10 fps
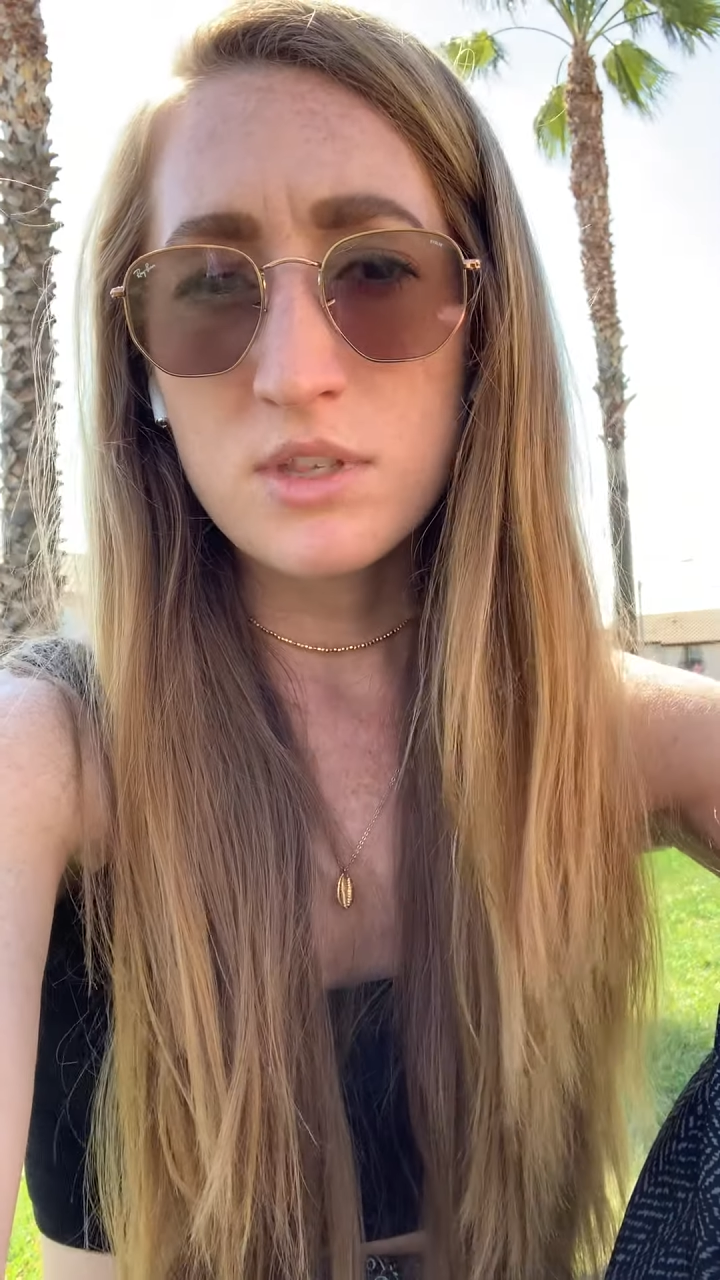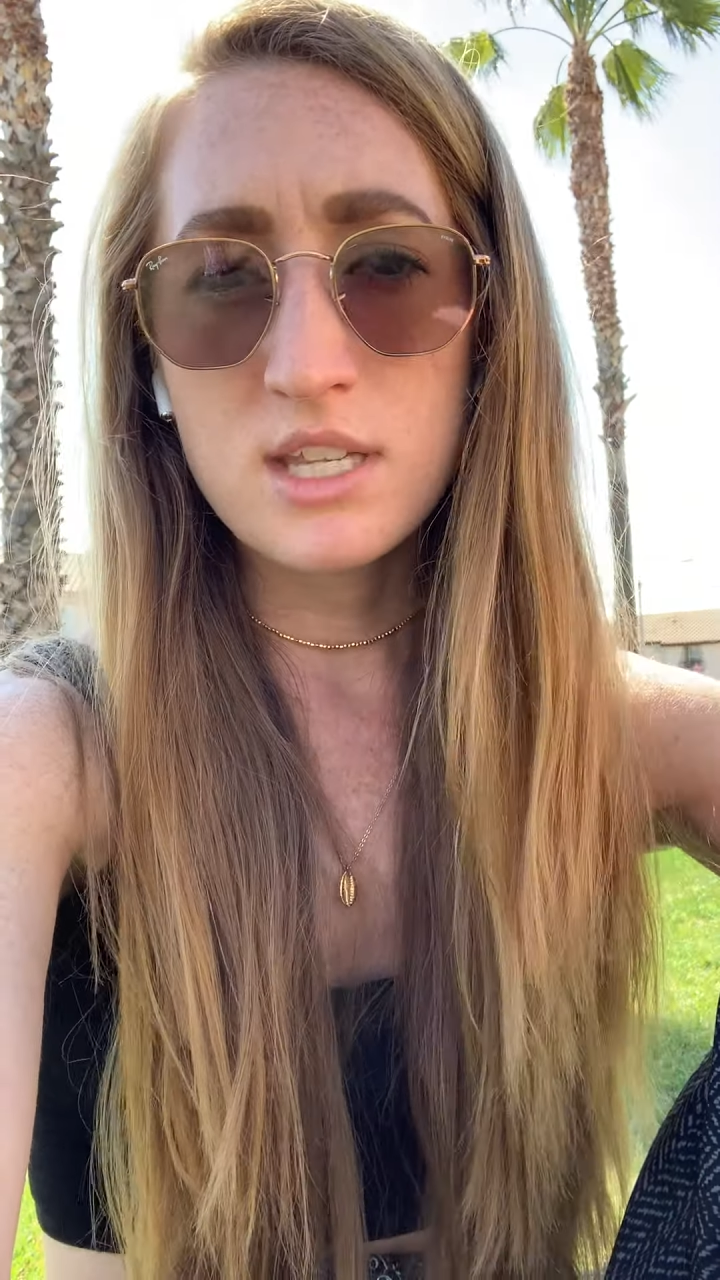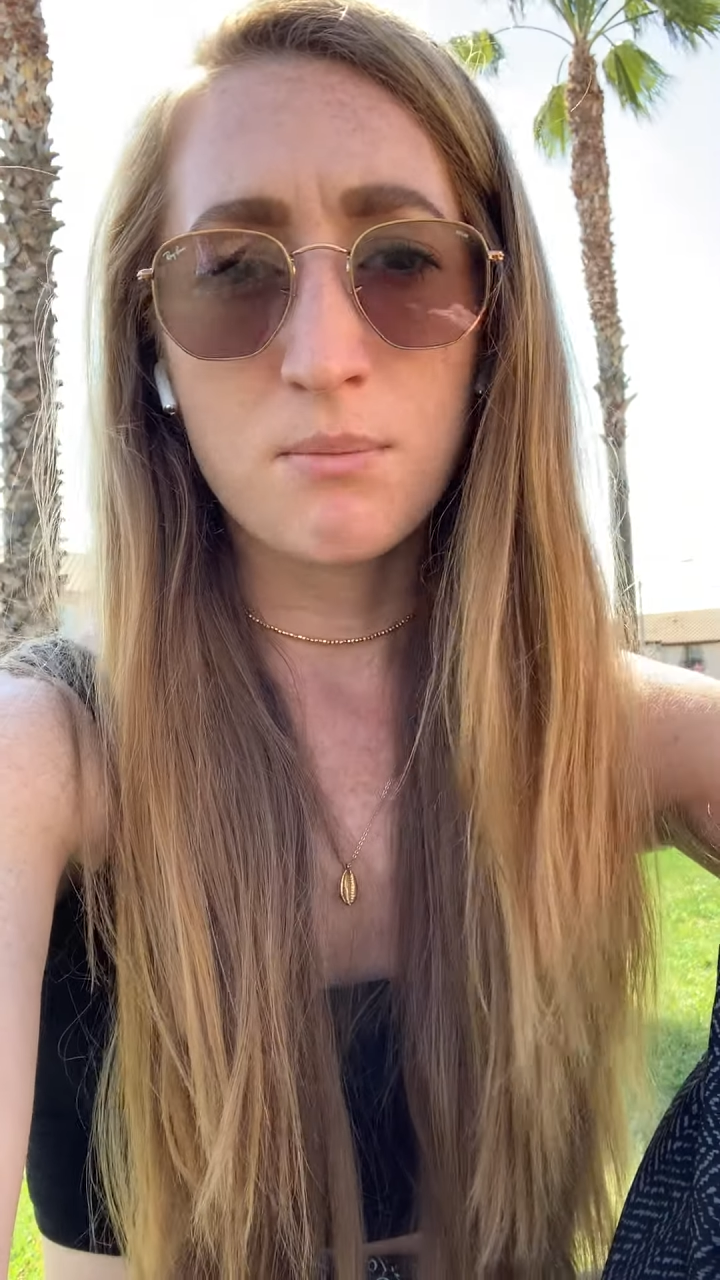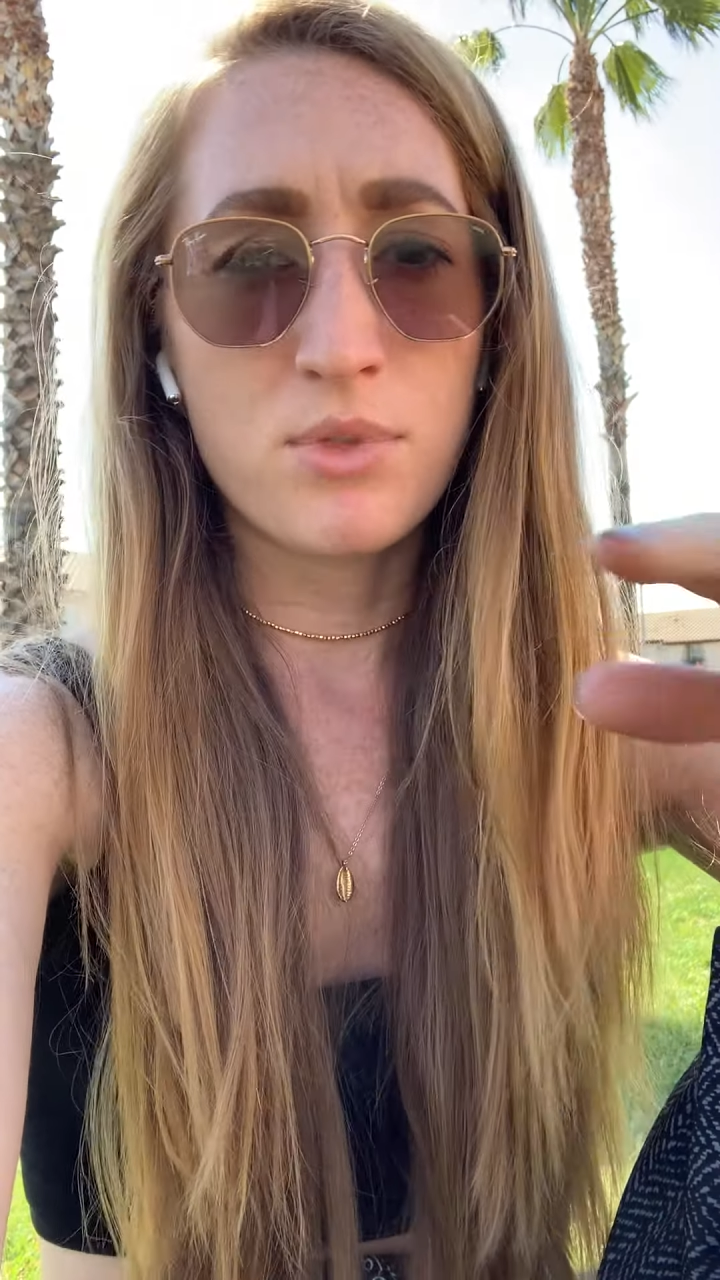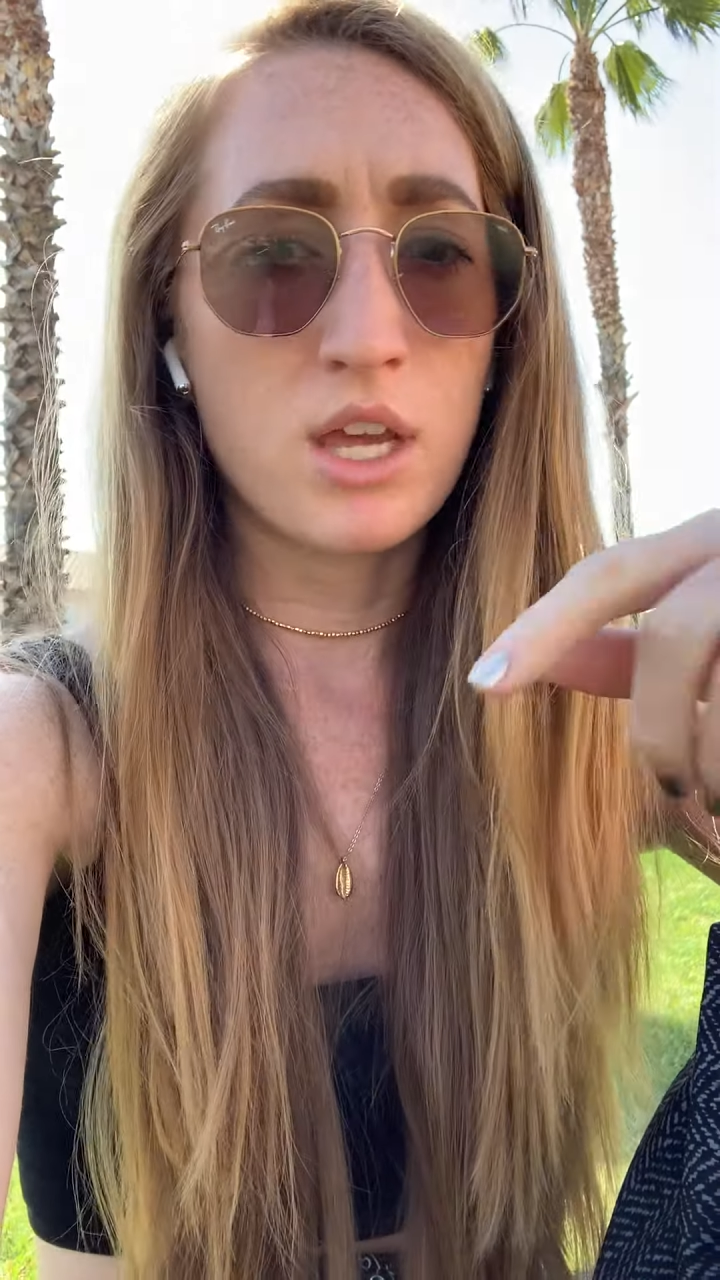
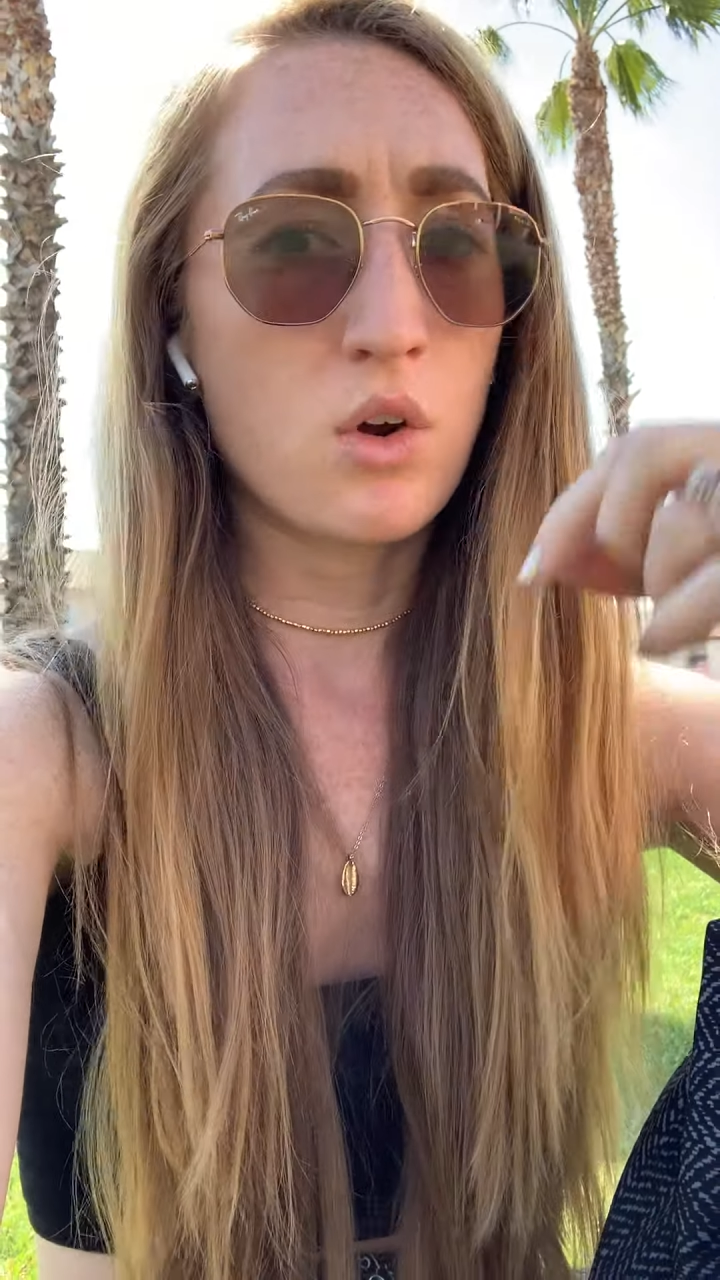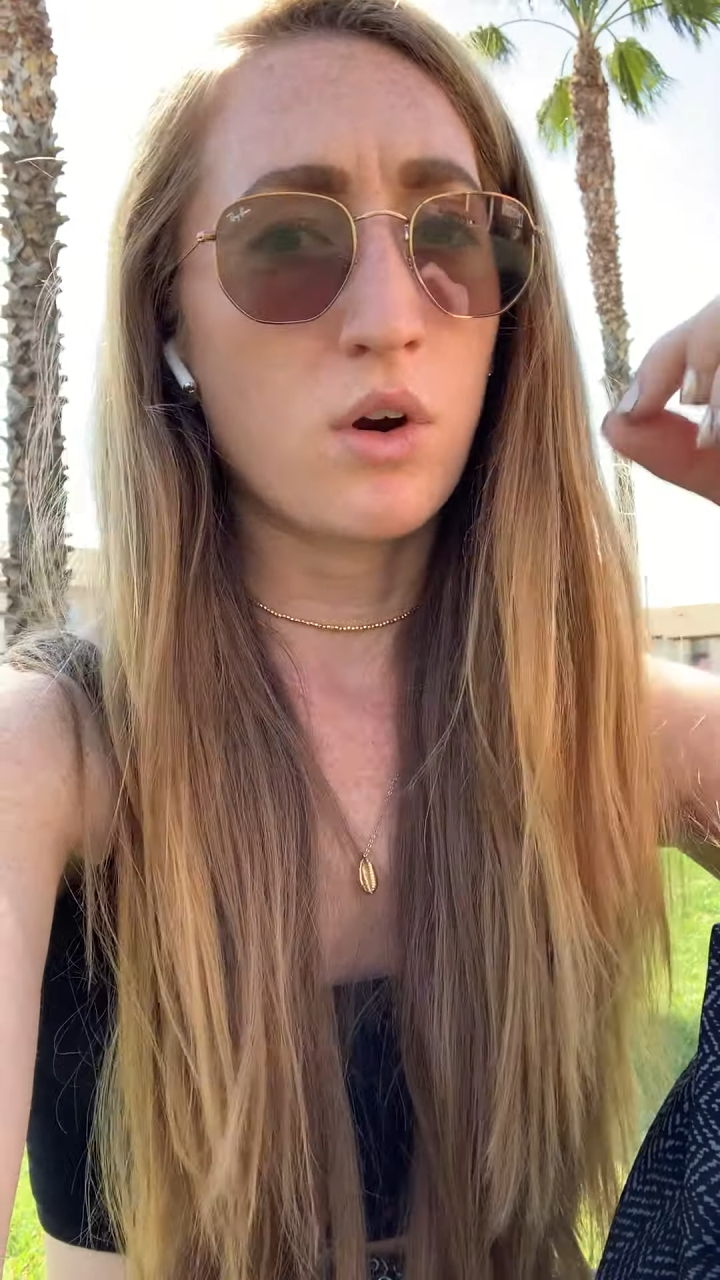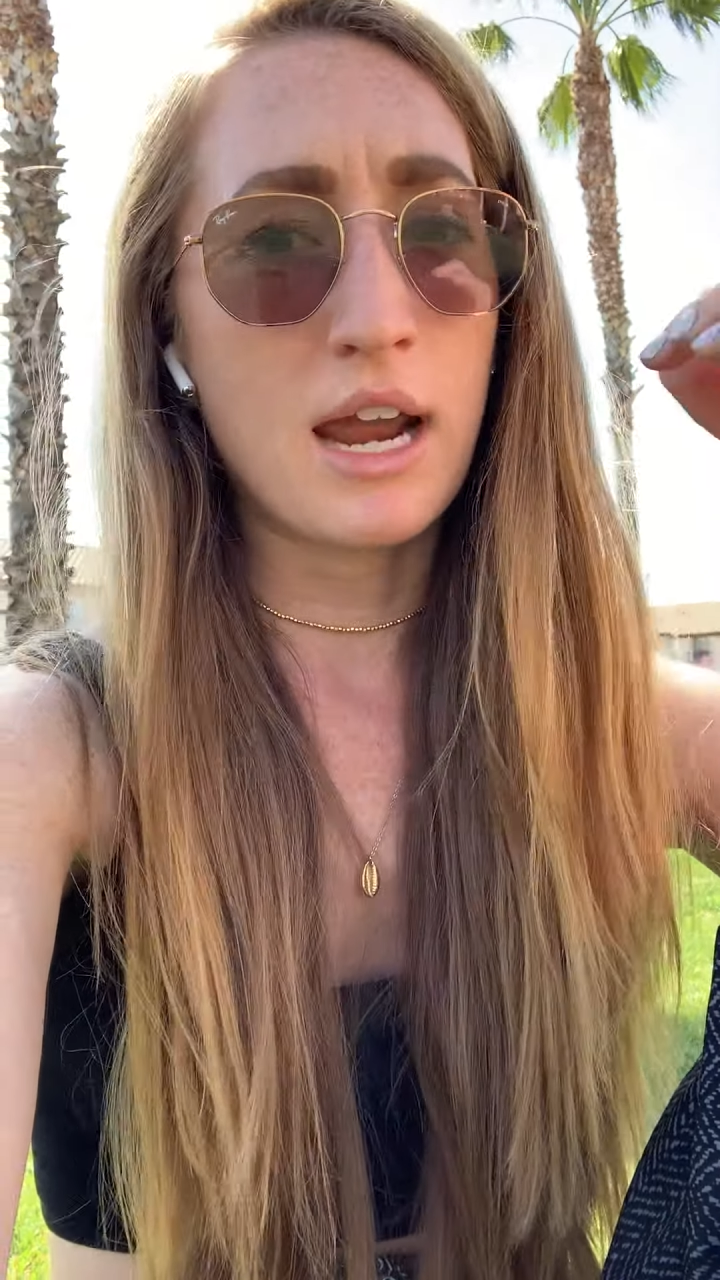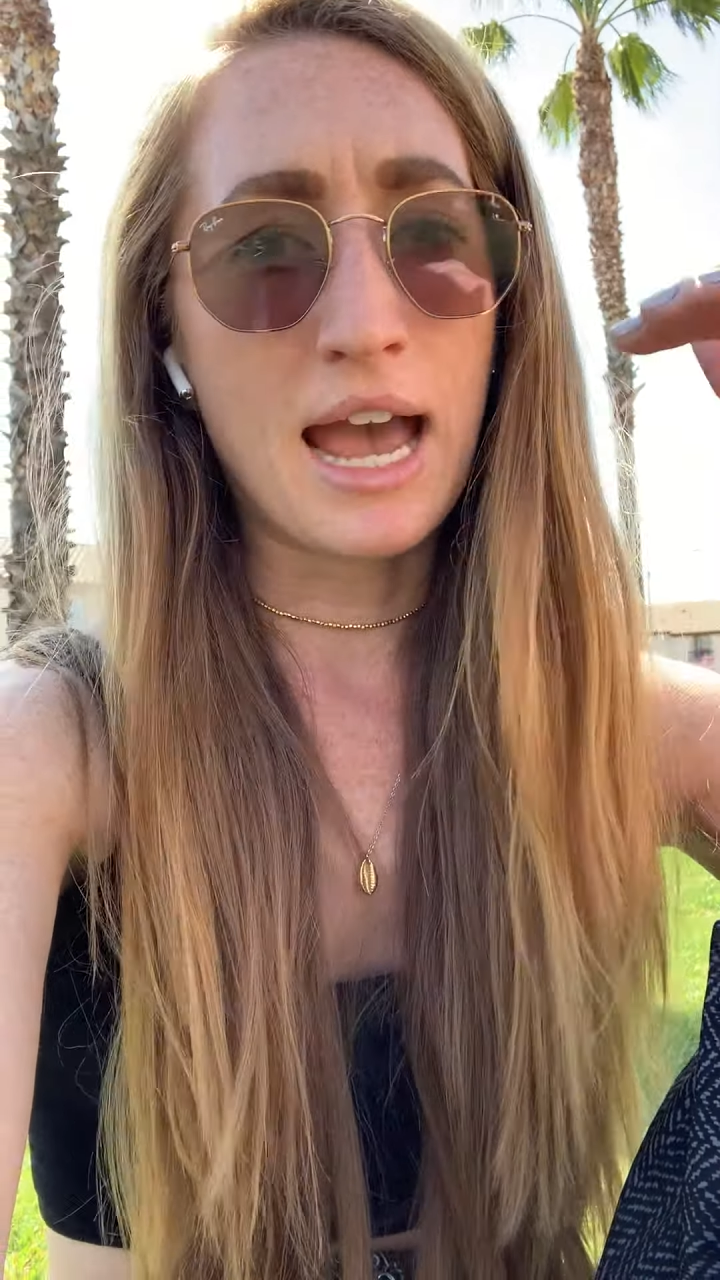something or